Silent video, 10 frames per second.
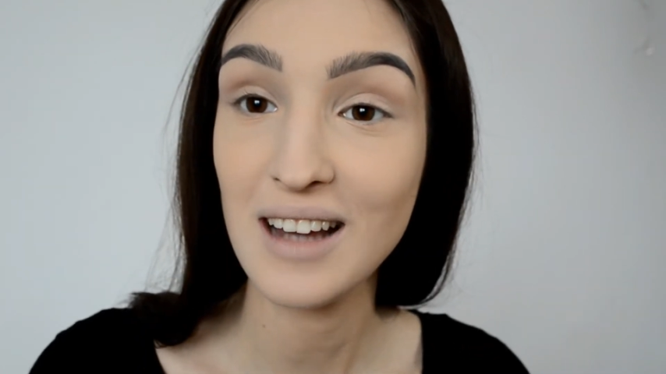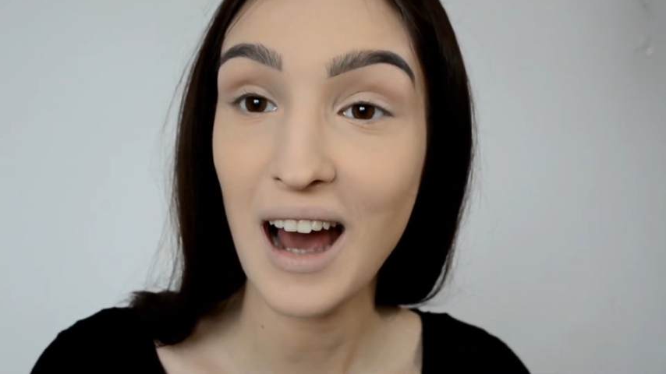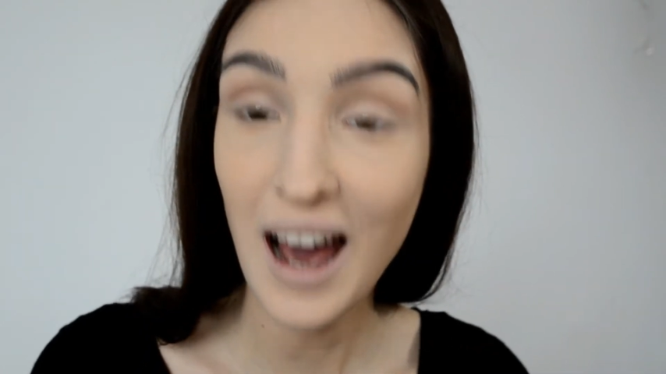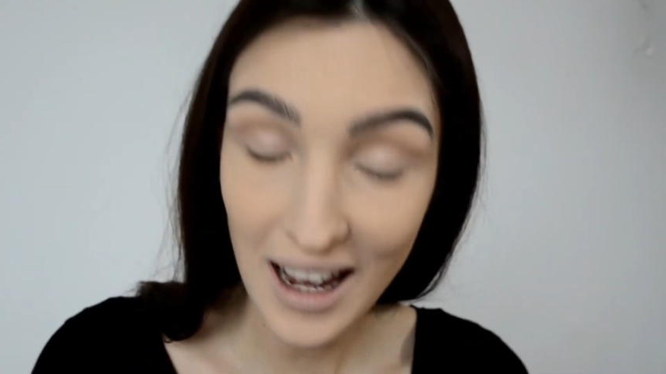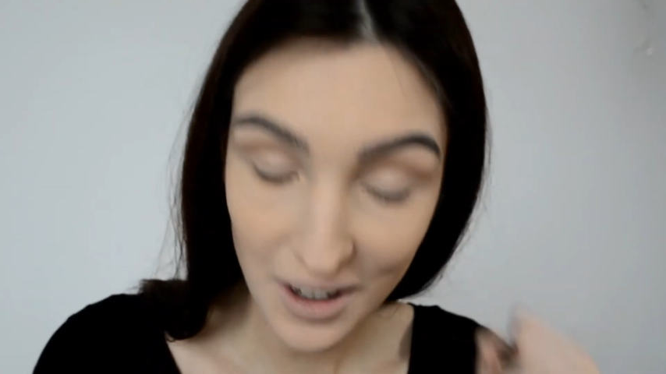
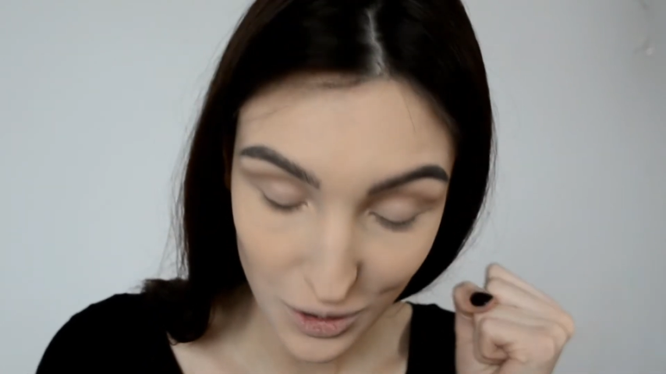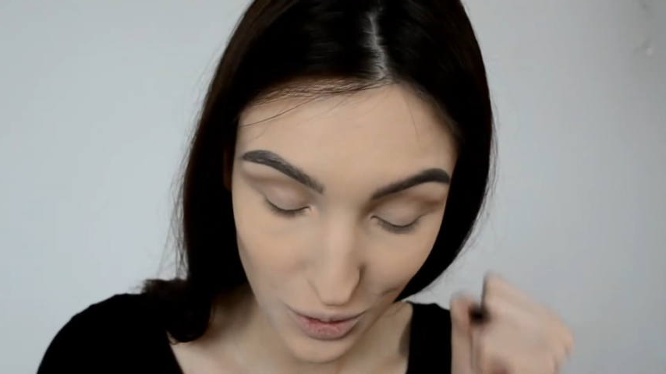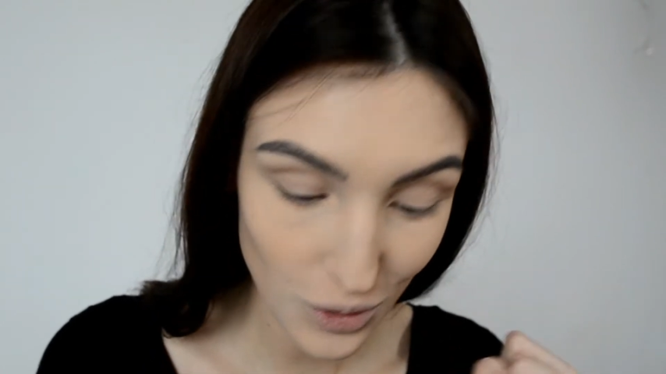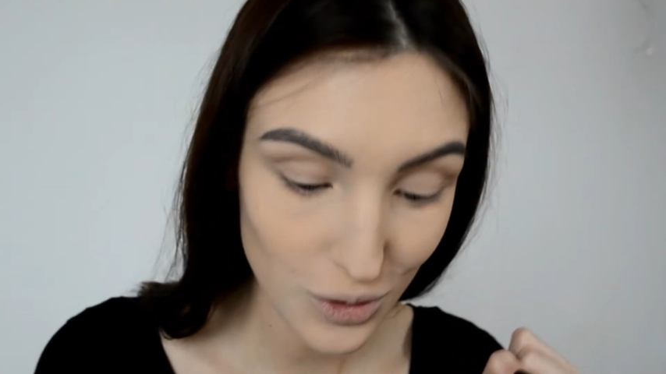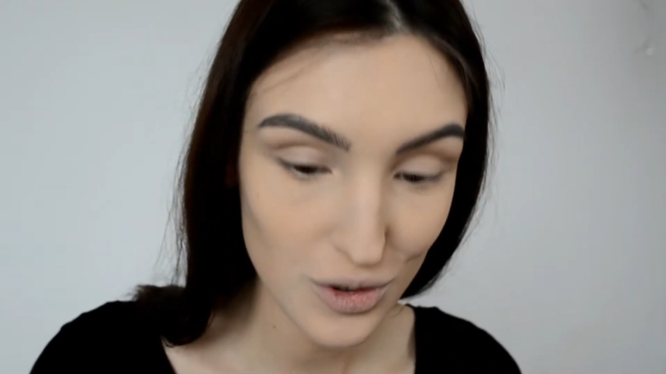I
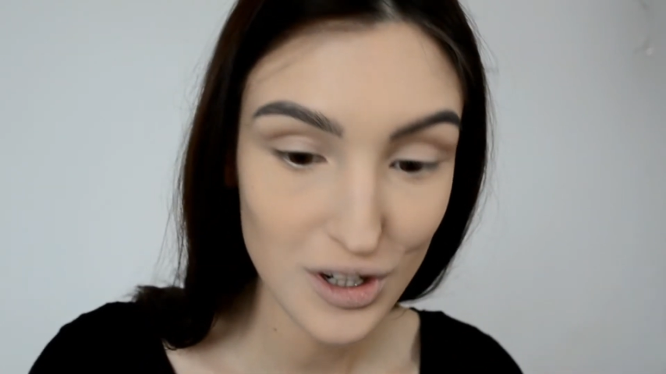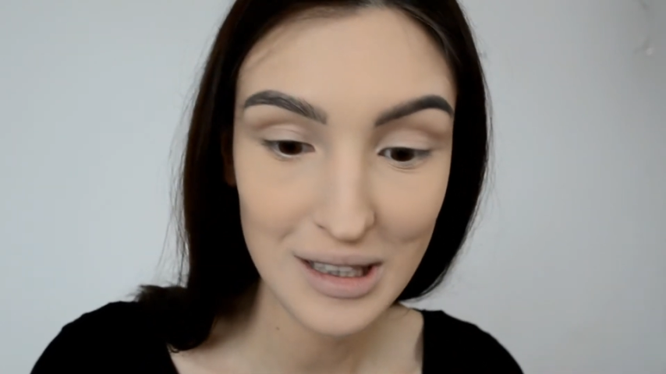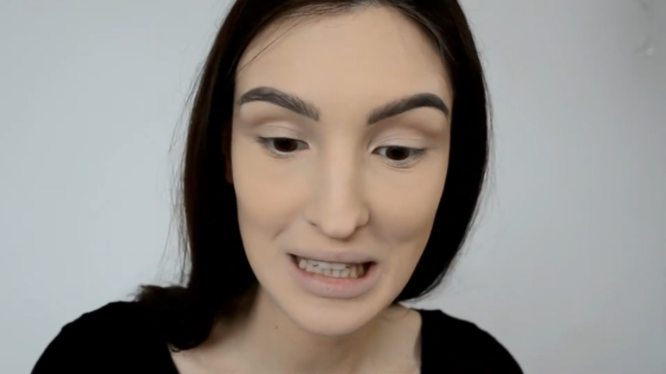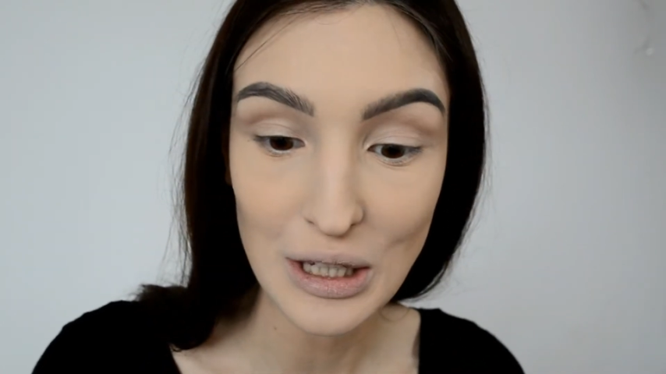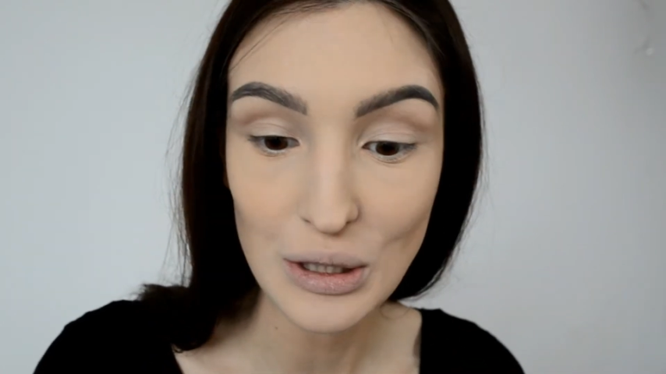don't
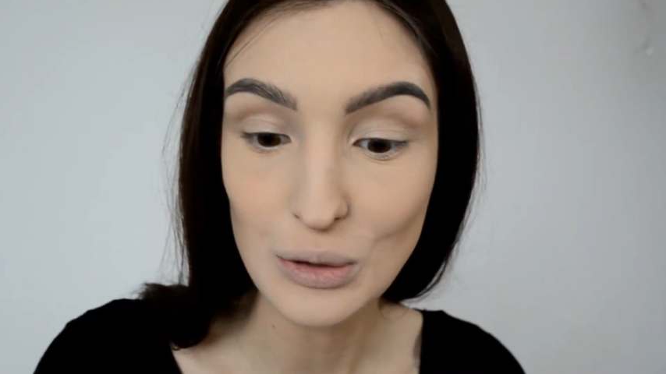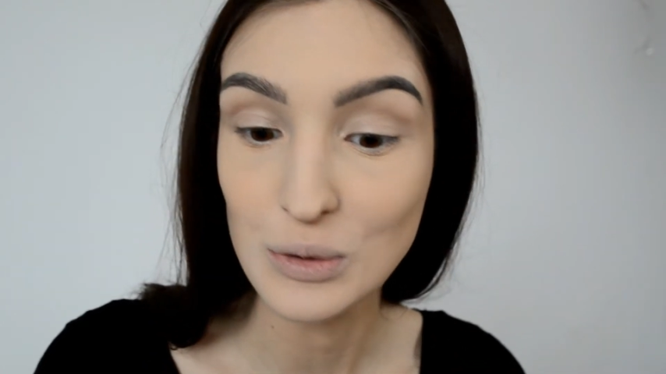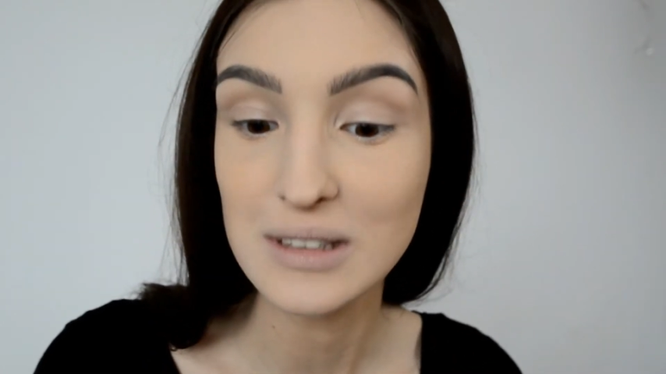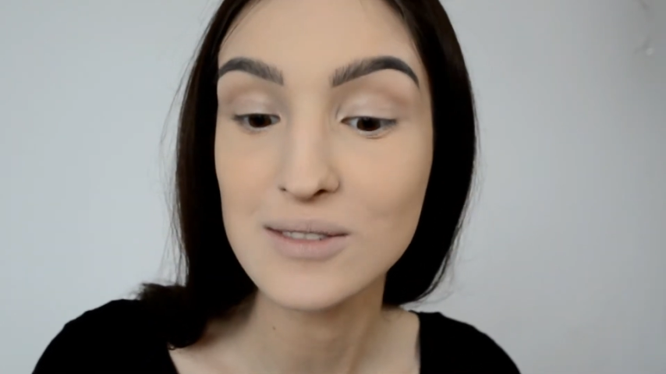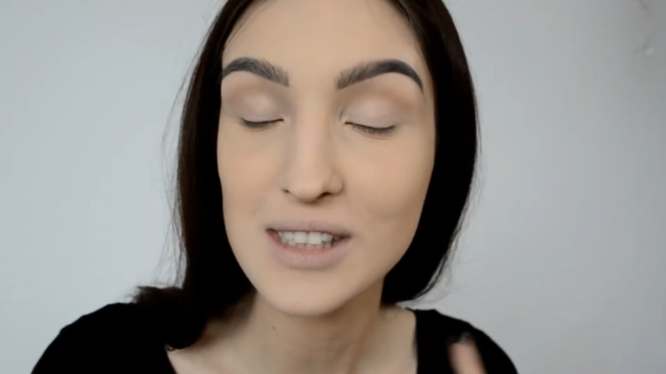usually use
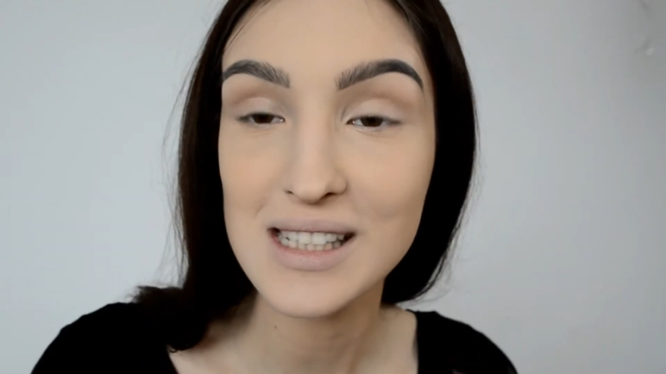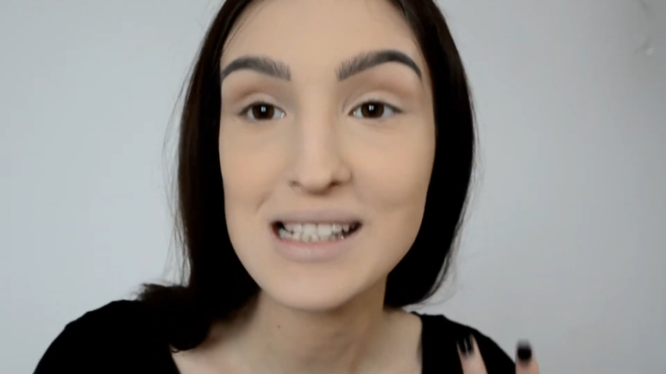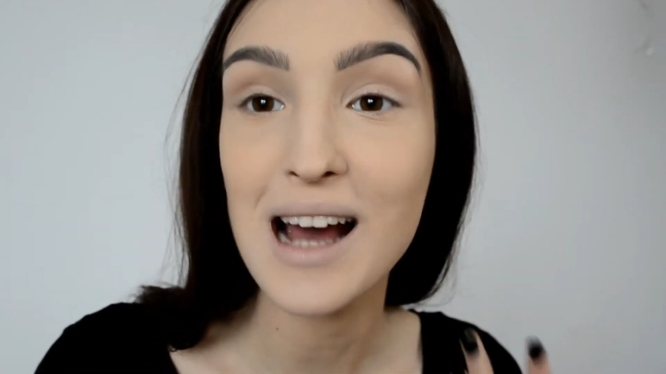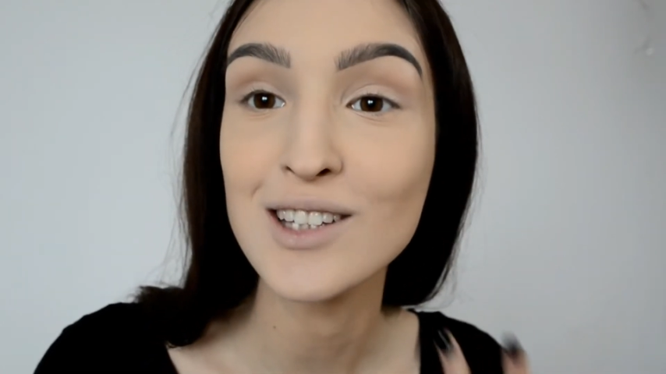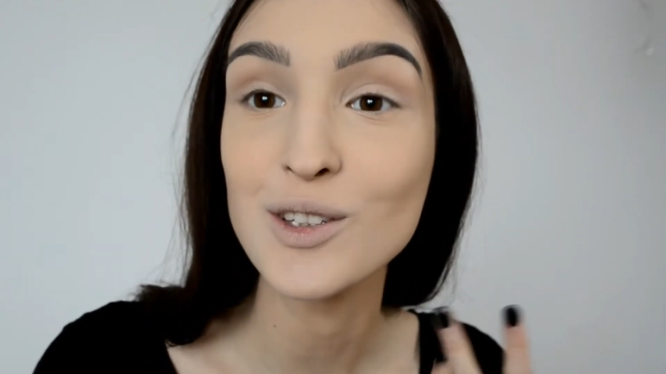this
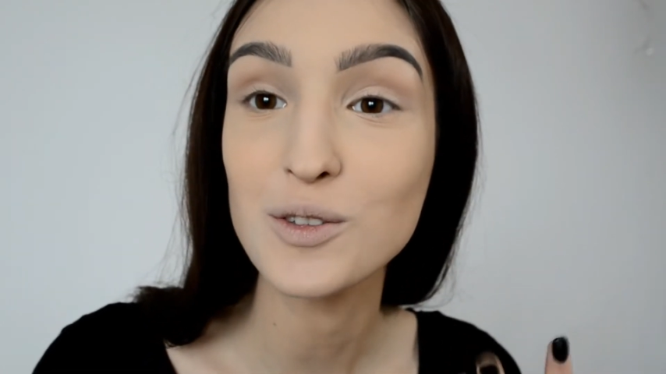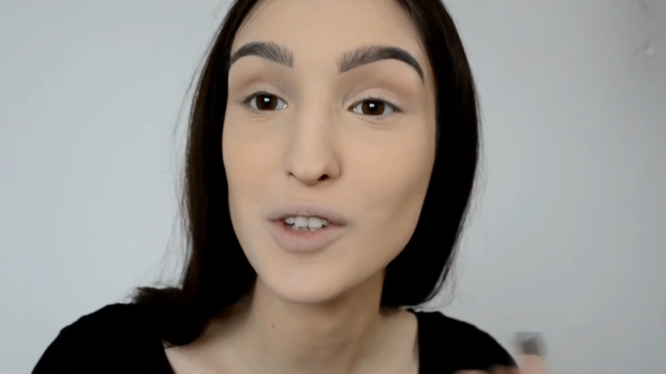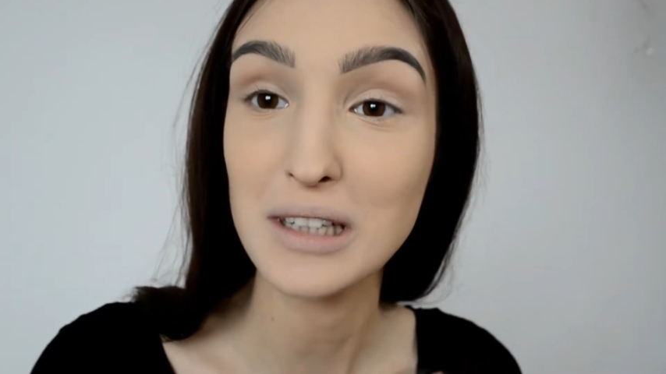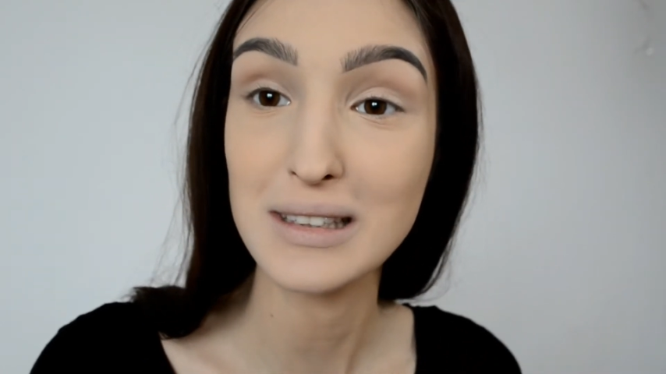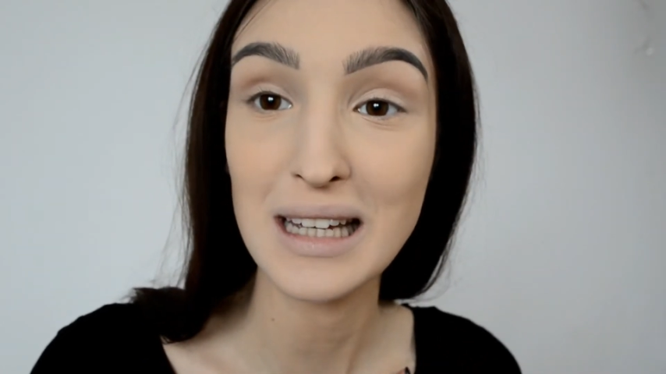kind of
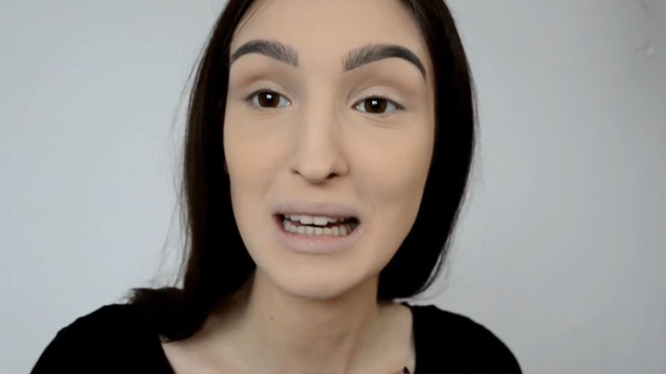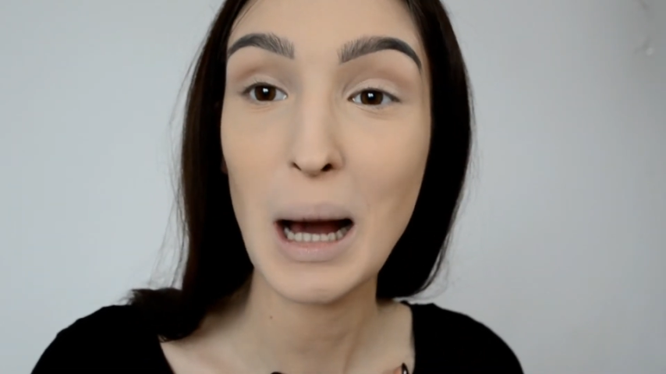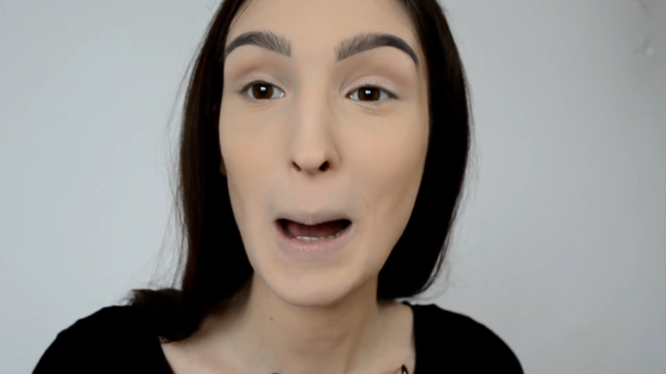technique,